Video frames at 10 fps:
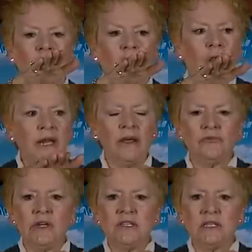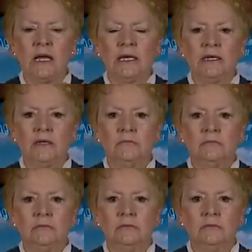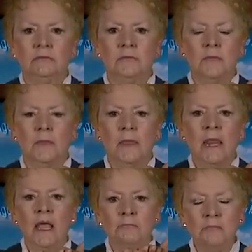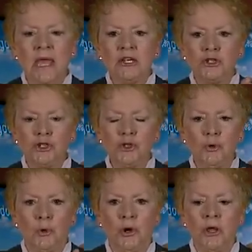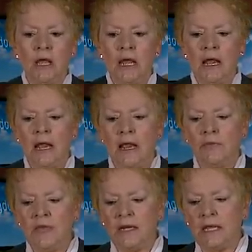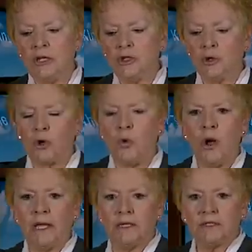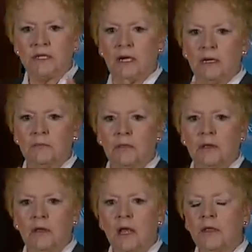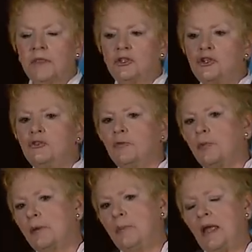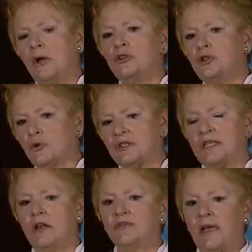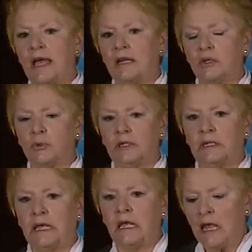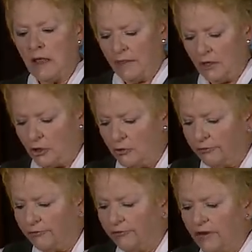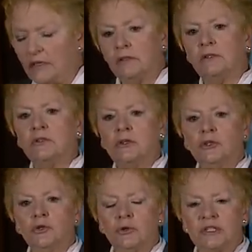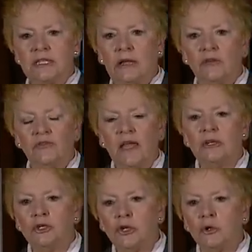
on every side, make sure that in your quiet time, that you've prepared yourself adequately, that you've filled yourself and